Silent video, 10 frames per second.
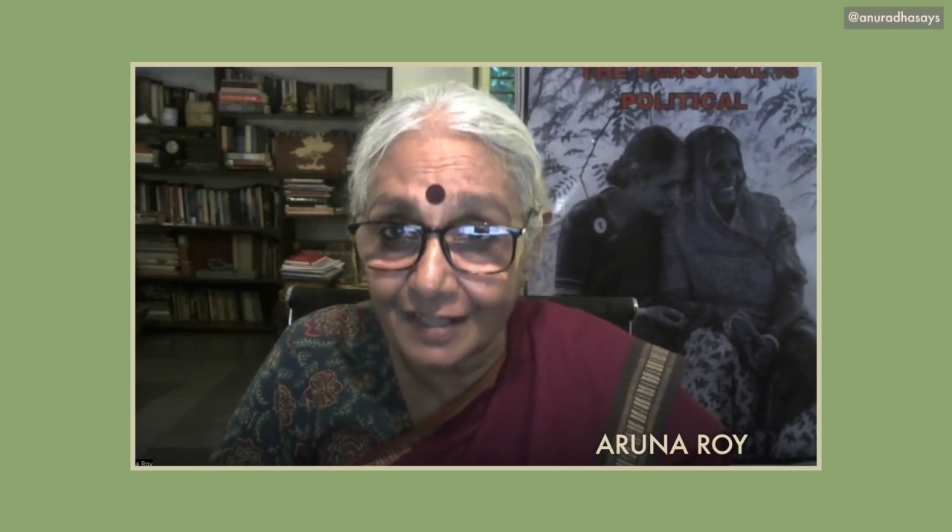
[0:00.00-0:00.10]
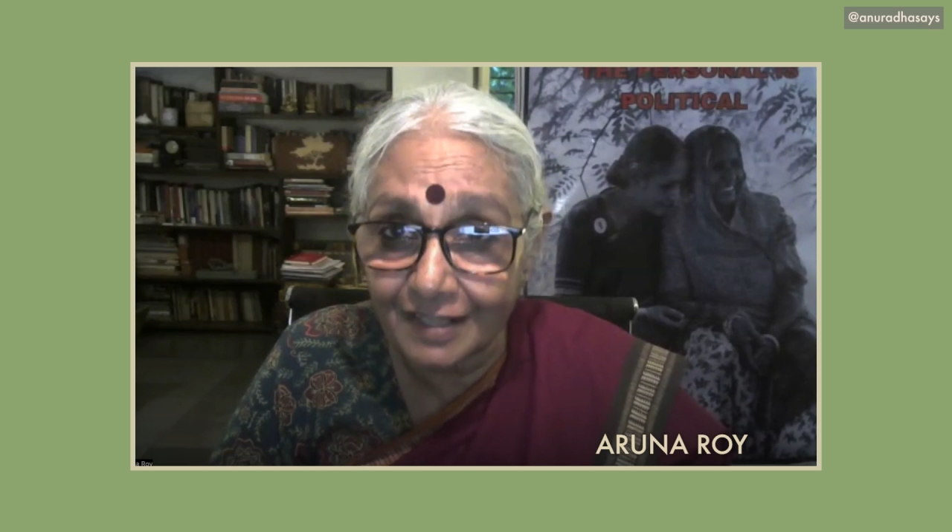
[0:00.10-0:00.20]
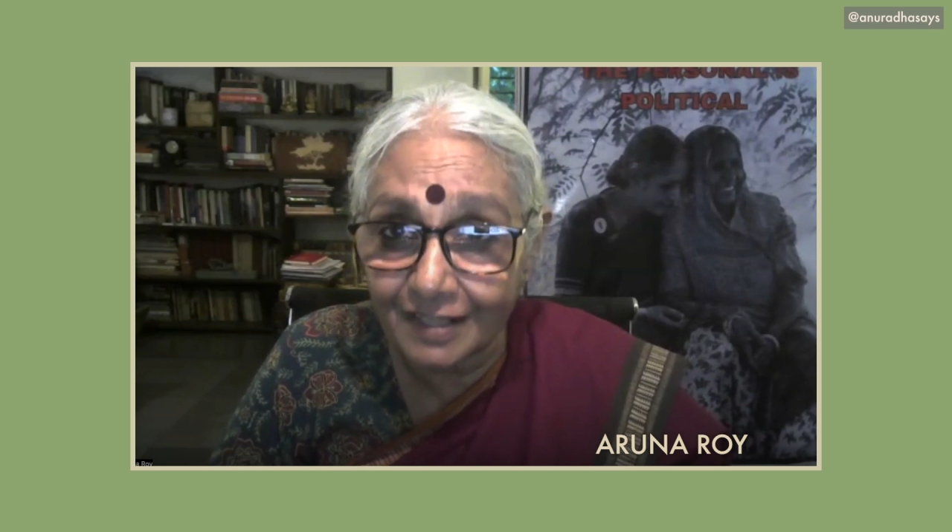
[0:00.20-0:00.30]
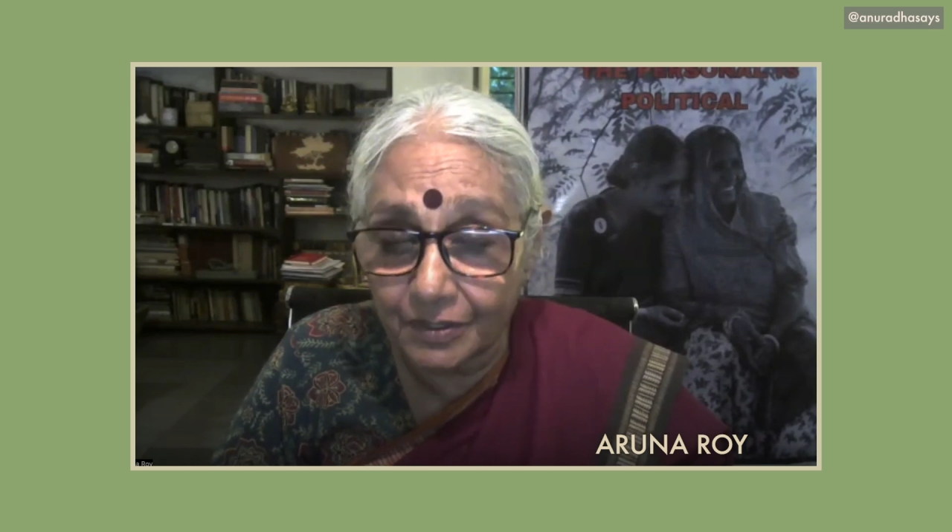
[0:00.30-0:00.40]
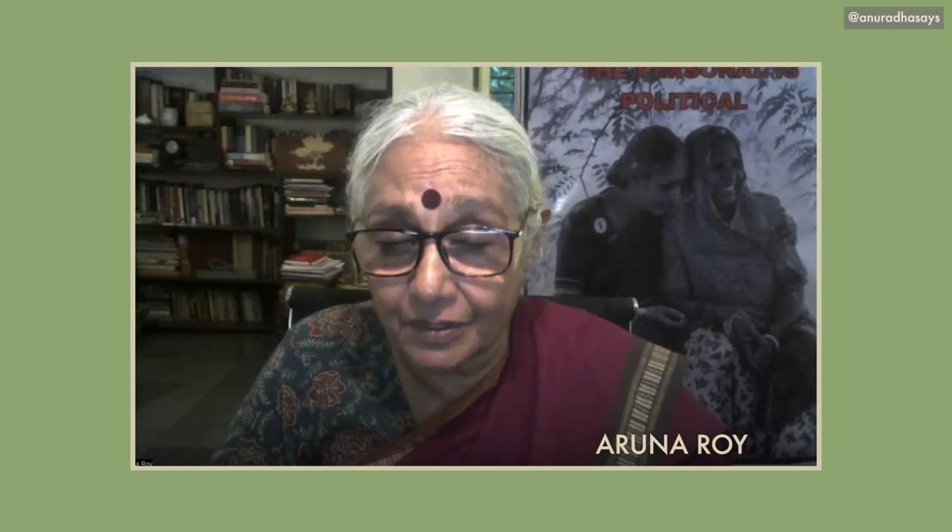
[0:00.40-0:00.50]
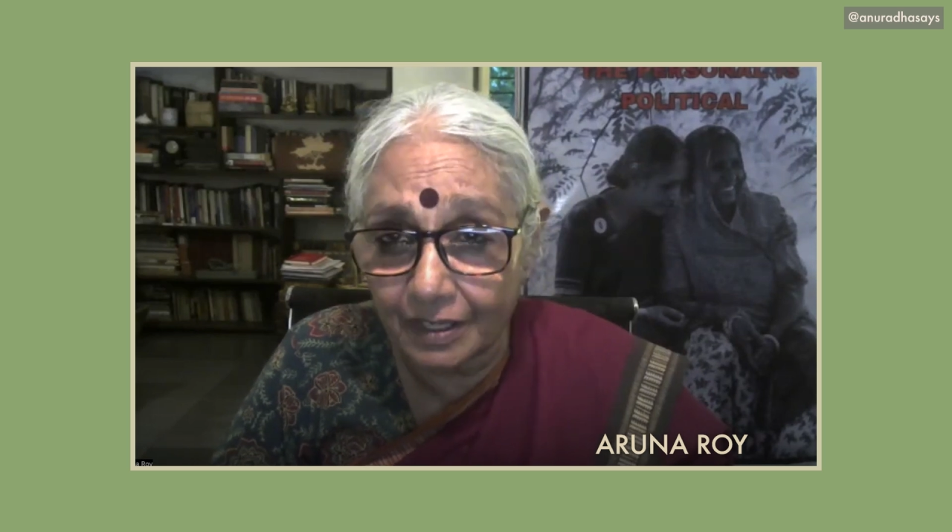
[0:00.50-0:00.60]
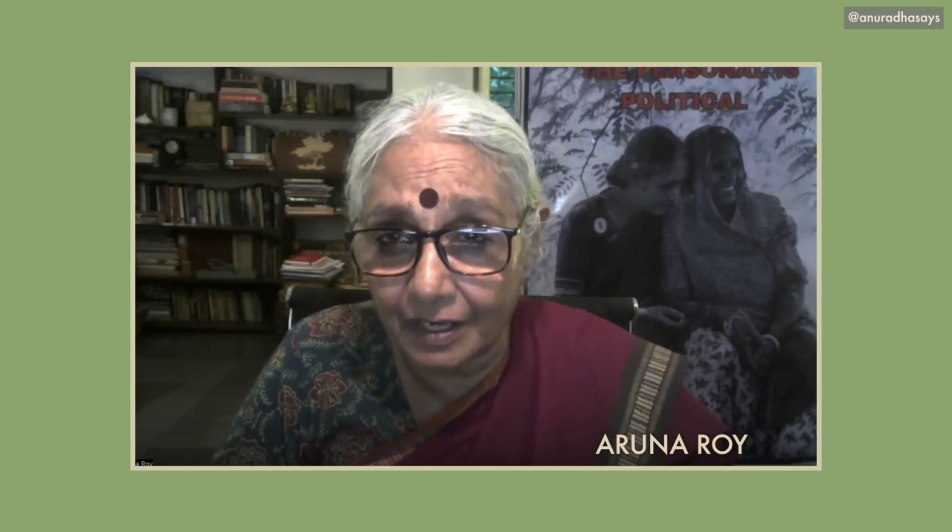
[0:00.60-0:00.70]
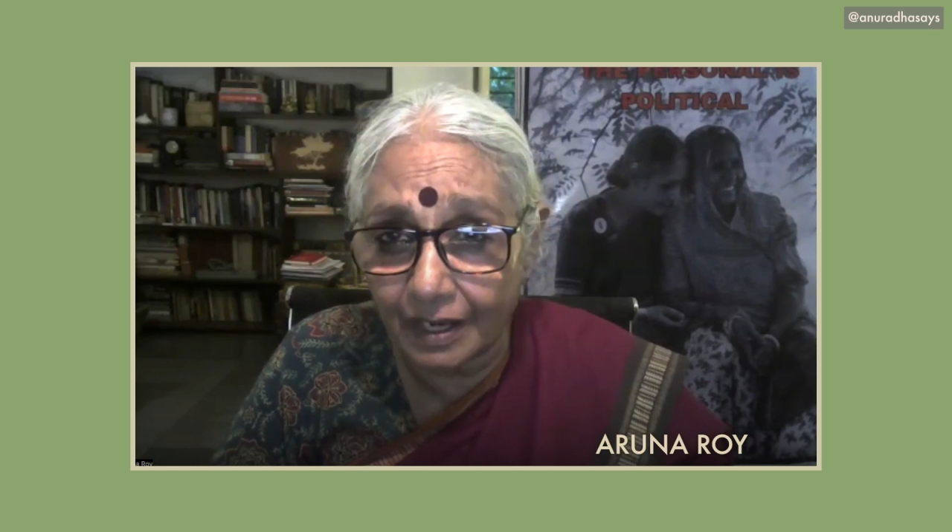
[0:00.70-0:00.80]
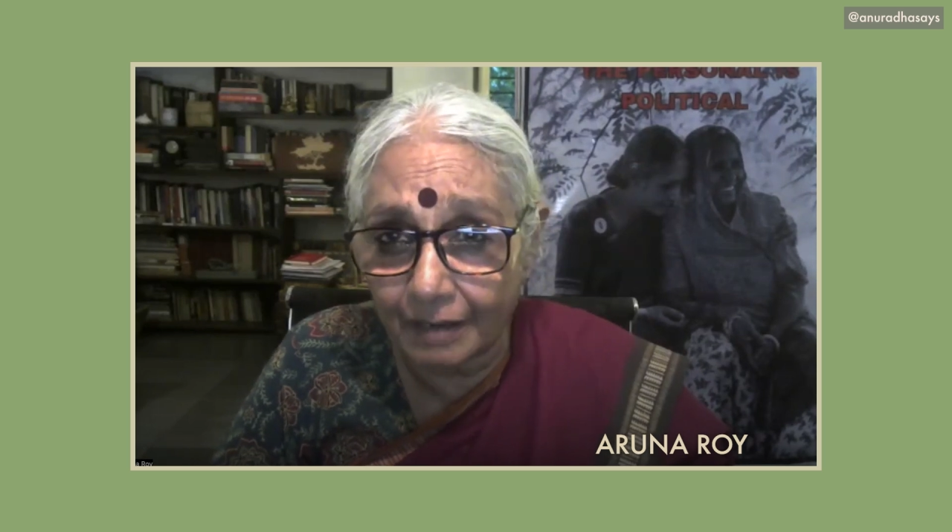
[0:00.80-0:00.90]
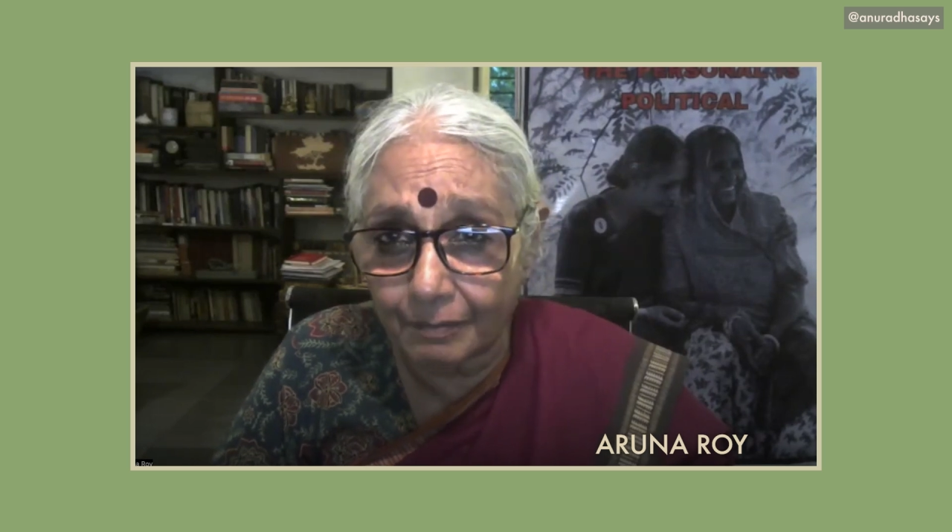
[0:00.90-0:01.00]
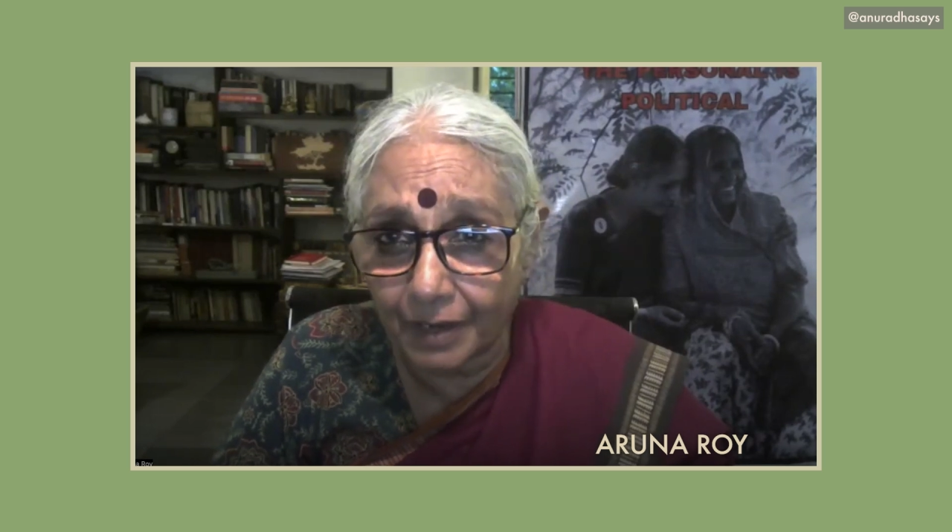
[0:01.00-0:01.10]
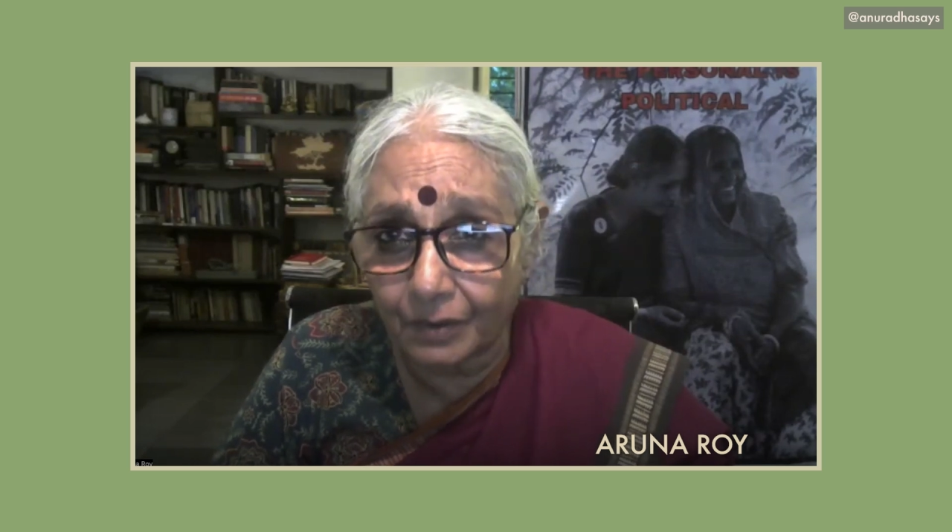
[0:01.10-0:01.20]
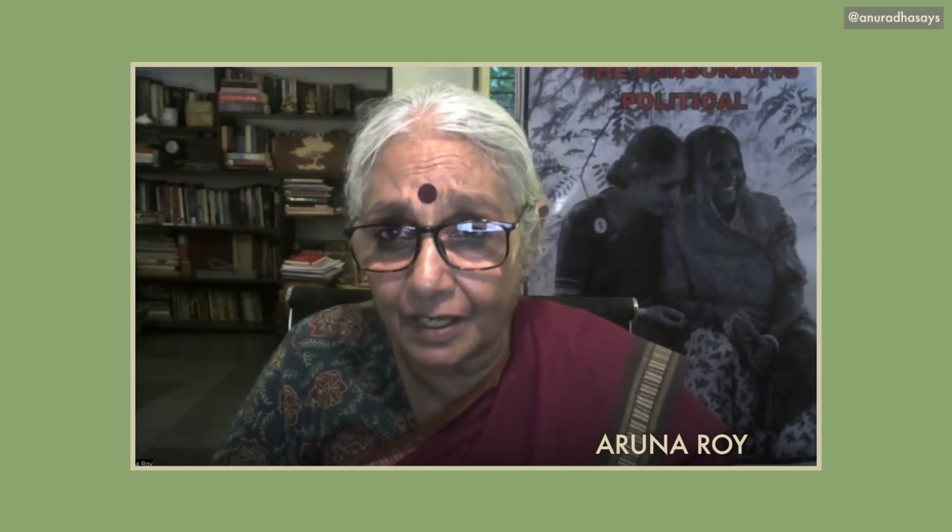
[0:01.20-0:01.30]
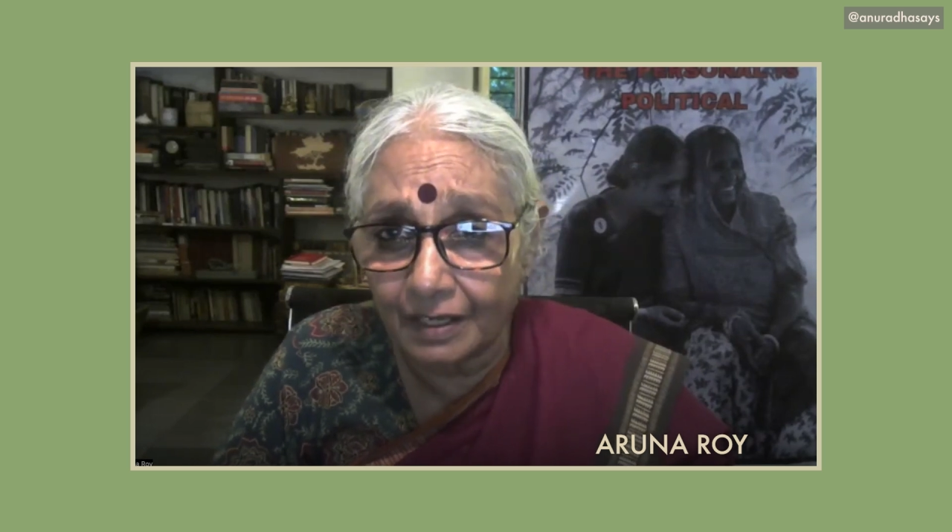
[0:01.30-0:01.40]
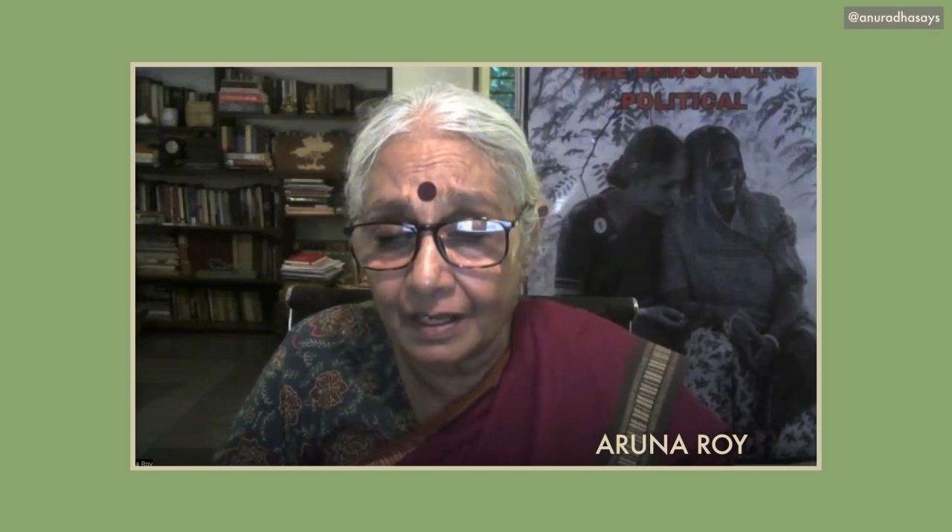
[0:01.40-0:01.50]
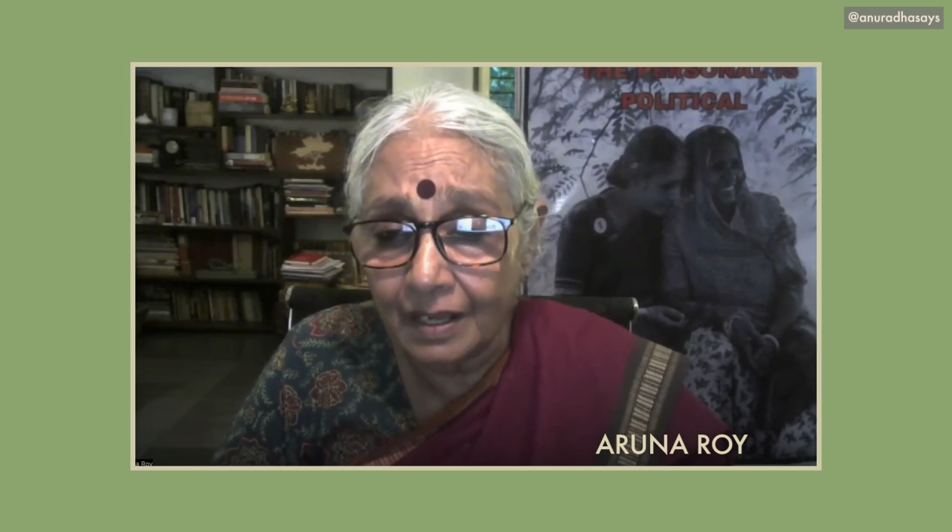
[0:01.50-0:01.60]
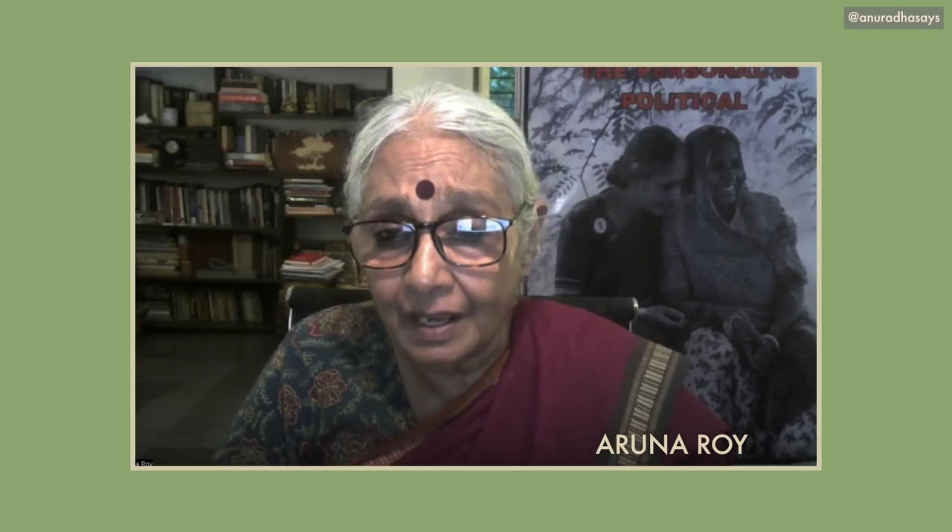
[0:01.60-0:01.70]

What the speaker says: arbitrary power